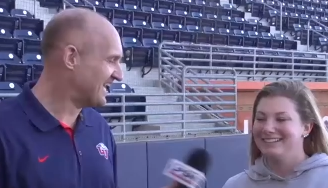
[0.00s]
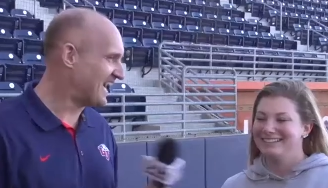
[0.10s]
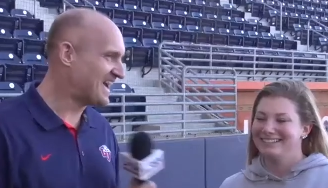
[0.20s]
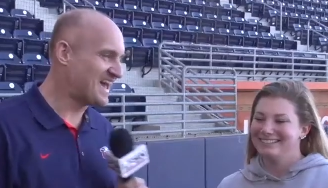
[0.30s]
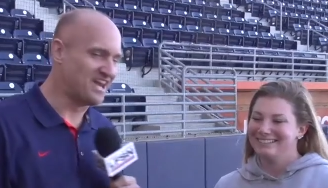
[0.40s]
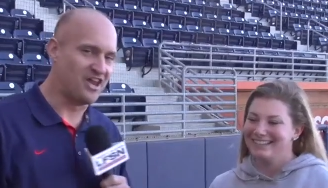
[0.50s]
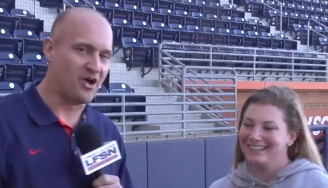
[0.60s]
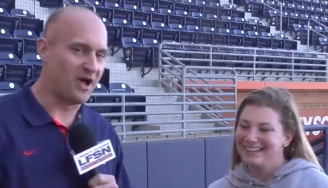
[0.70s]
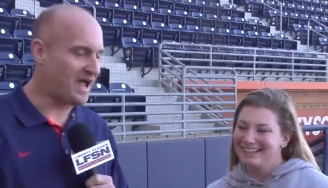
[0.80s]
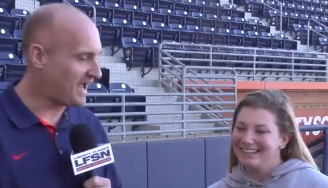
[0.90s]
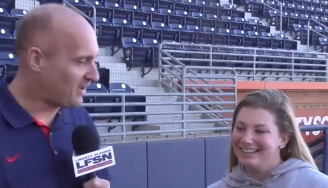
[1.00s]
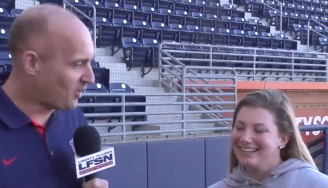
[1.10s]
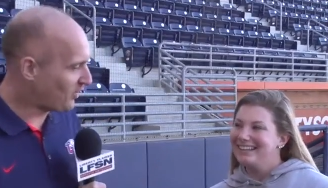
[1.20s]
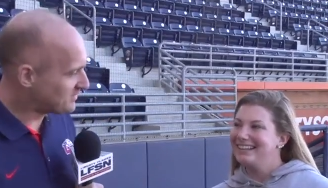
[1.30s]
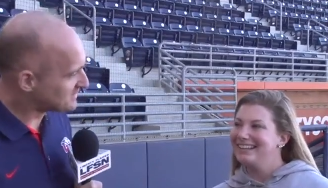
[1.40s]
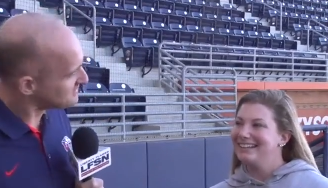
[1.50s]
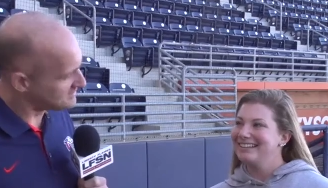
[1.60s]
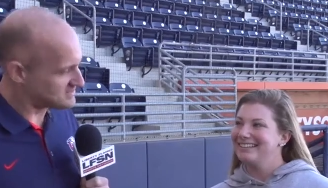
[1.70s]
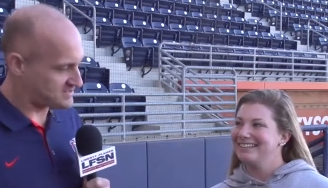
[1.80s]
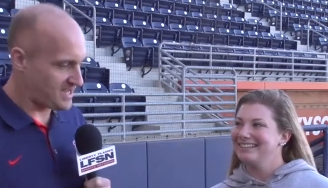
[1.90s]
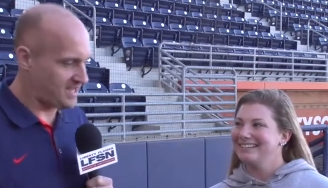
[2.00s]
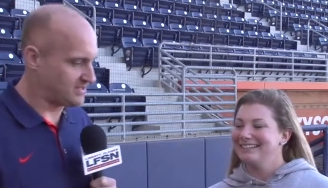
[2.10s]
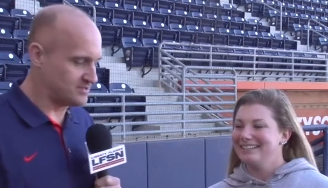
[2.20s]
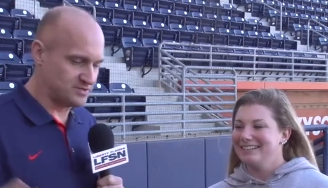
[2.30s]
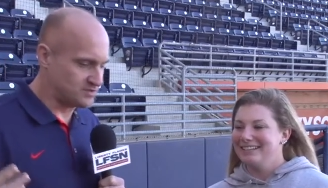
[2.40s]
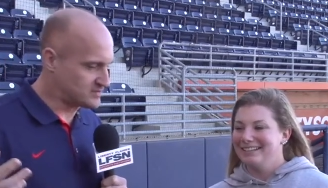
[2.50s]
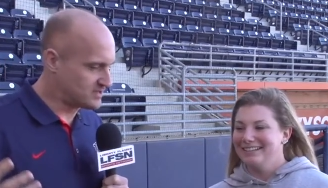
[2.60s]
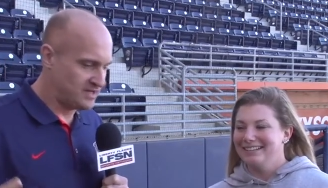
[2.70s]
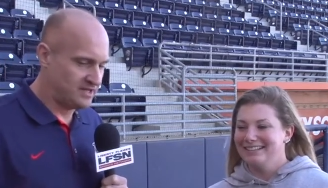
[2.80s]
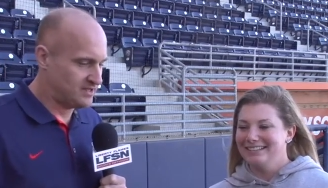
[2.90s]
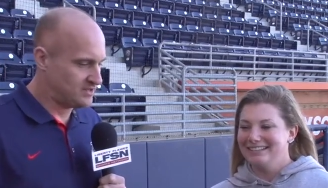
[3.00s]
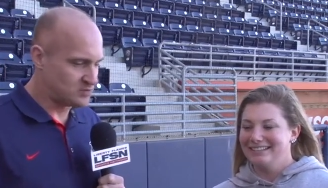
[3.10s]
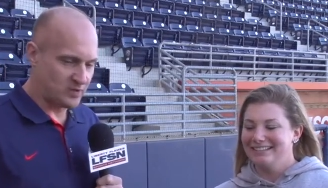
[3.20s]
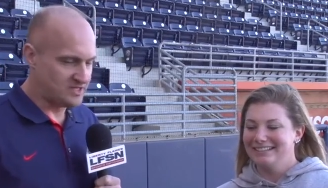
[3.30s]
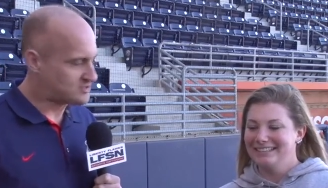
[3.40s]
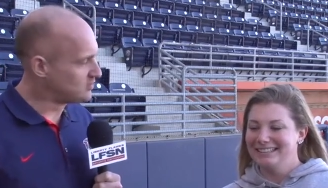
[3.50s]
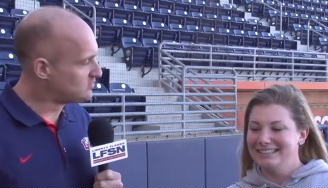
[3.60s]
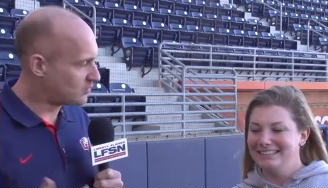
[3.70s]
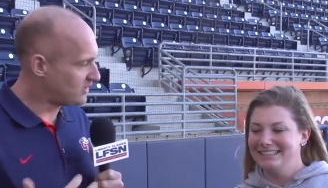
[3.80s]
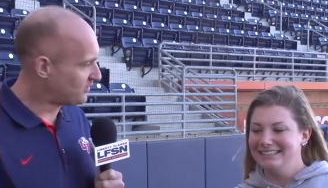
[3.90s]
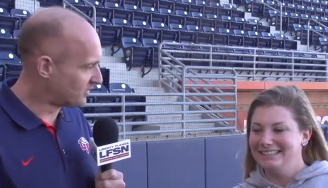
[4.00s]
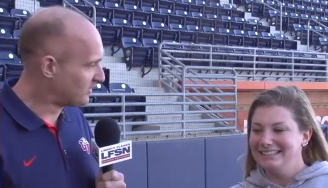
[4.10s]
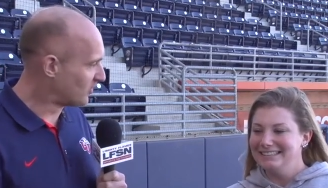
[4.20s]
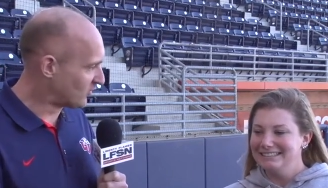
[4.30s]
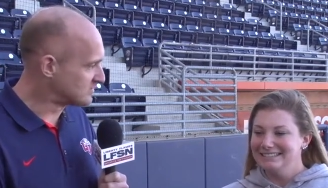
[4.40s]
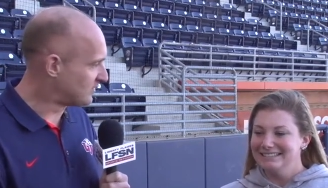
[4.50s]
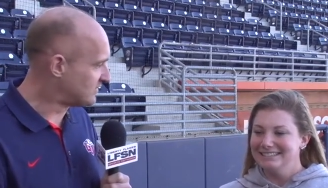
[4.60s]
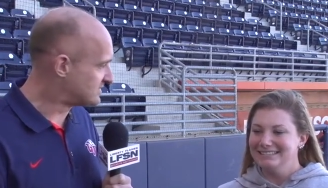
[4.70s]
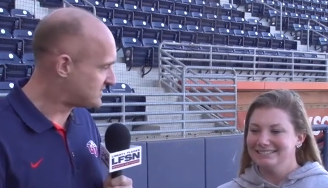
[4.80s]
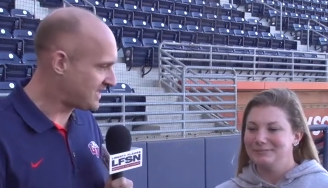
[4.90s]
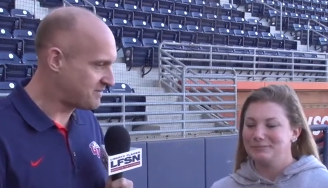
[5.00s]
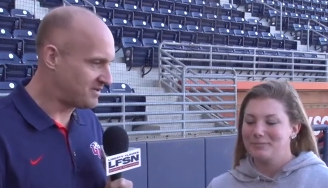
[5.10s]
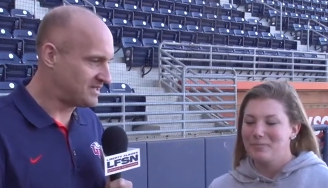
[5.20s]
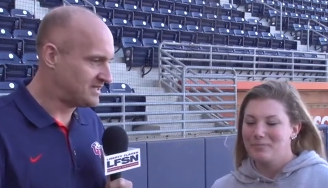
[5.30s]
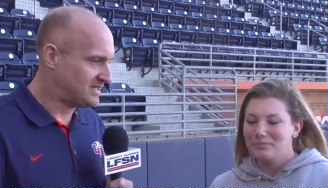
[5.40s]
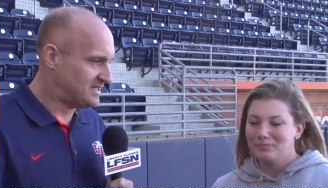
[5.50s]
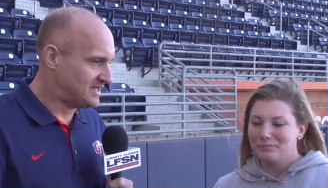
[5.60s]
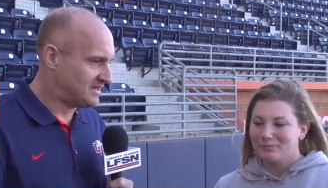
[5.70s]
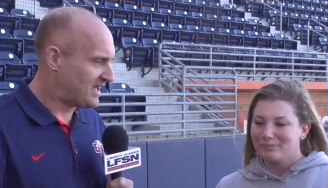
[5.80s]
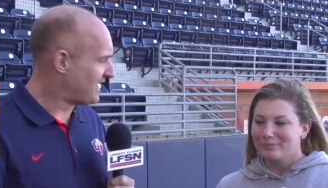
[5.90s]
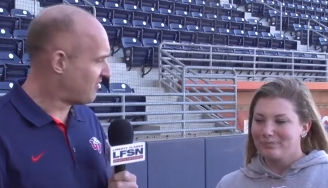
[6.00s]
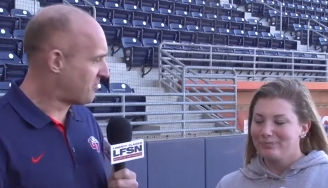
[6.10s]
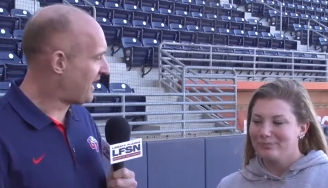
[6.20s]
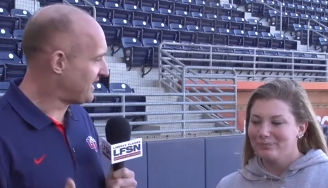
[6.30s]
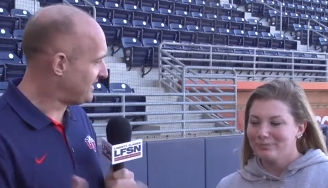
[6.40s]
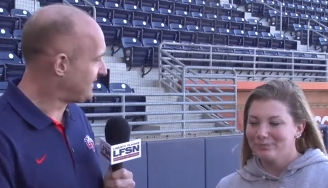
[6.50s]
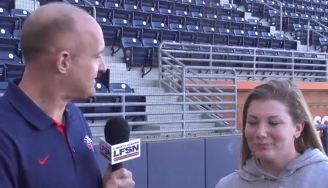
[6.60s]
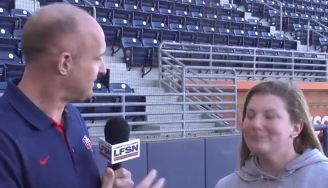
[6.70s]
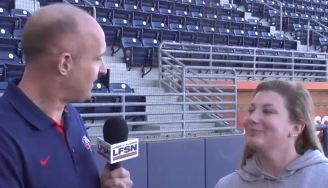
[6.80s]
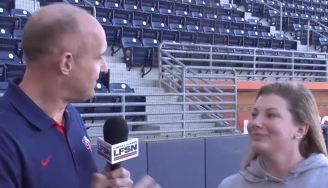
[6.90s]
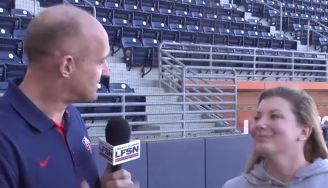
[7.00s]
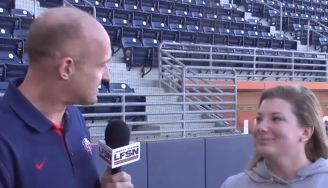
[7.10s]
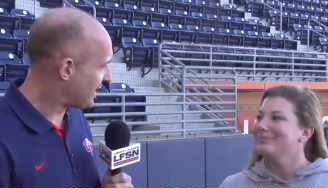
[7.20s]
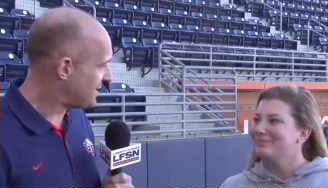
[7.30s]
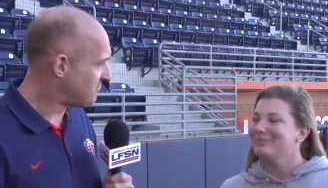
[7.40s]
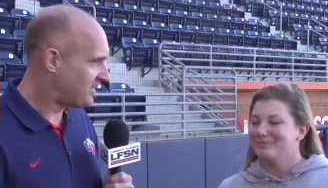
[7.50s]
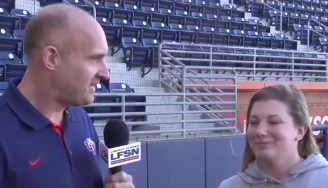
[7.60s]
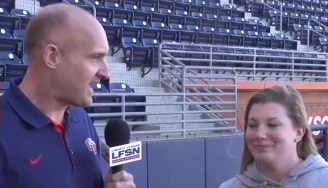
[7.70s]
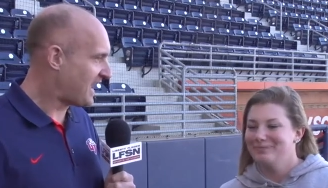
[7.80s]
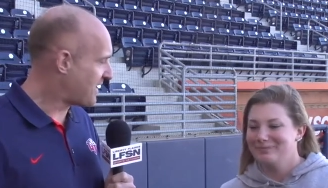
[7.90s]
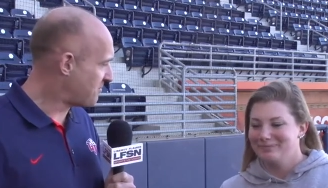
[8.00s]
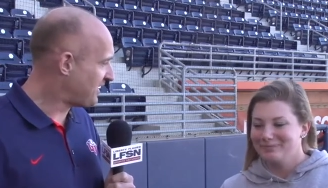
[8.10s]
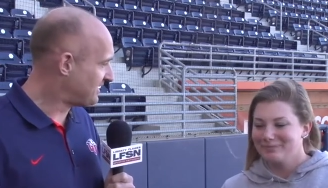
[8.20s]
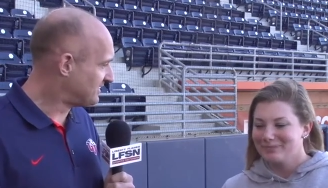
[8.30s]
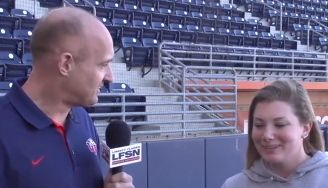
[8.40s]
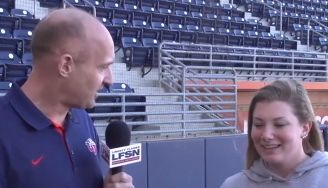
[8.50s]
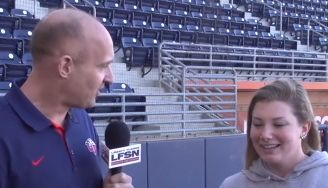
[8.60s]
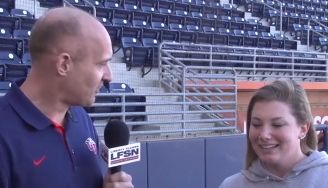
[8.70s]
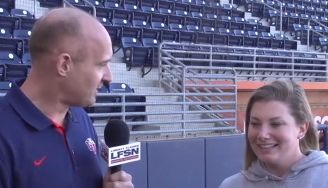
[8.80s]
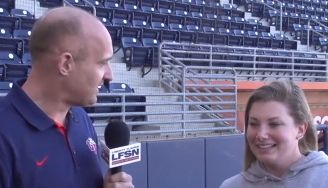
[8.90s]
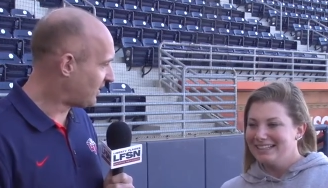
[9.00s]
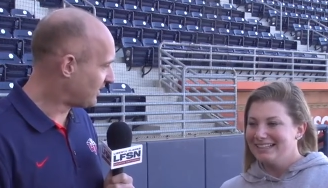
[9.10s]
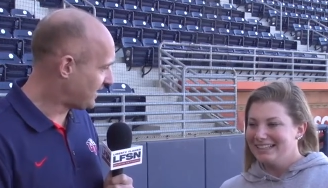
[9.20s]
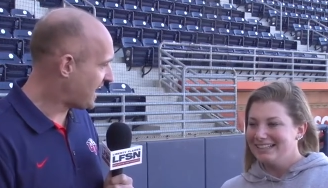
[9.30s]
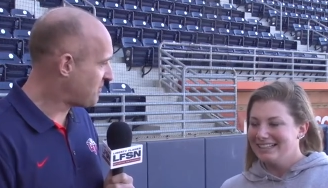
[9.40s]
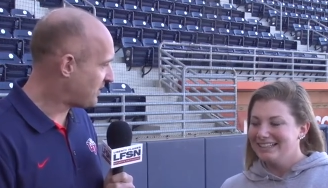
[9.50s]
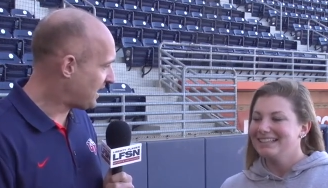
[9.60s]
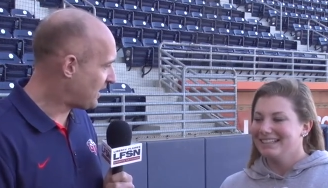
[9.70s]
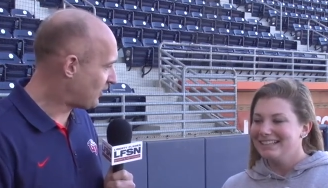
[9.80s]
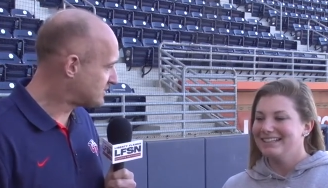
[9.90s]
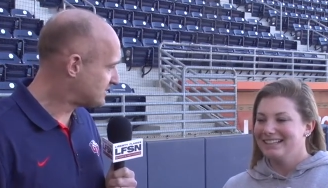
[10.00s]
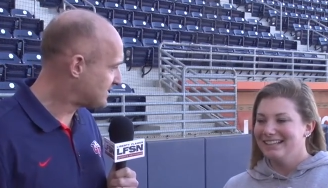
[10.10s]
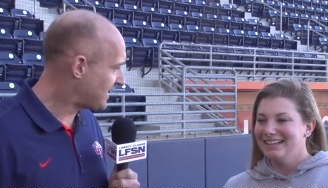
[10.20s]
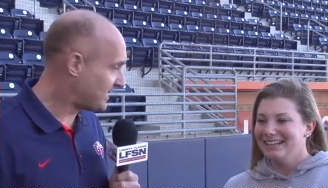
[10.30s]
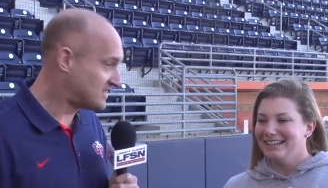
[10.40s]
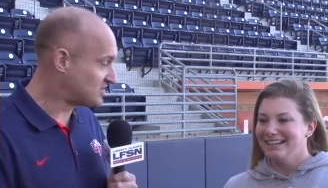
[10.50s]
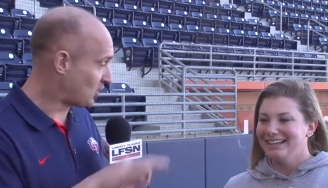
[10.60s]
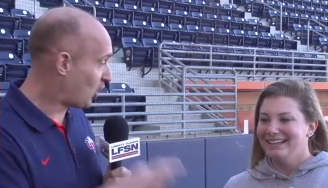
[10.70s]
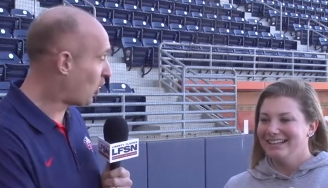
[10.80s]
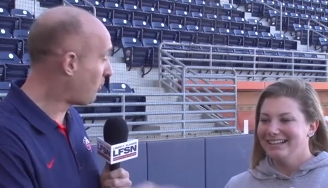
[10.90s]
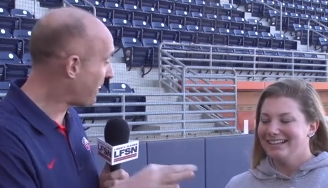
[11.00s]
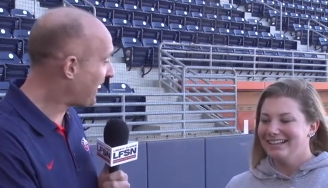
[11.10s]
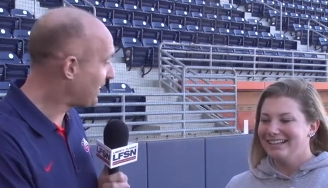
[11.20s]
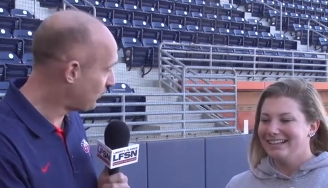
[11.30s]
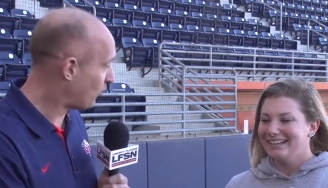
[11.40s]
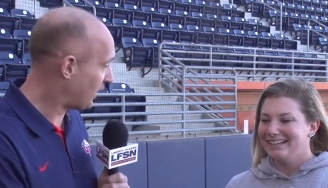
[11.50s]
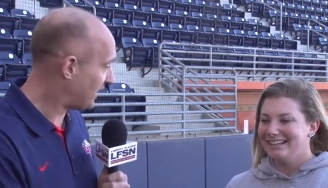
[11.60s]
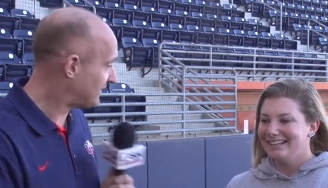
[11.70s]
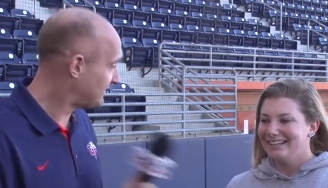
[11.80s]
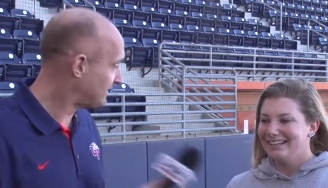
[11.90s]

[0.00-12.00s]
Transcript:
Speaker 1: I got to know how long does this take cuz there's 22, 23 girls on this team and not everybody needs it done the same, but I mean literally on a game day, how long does it take? And is it home and away?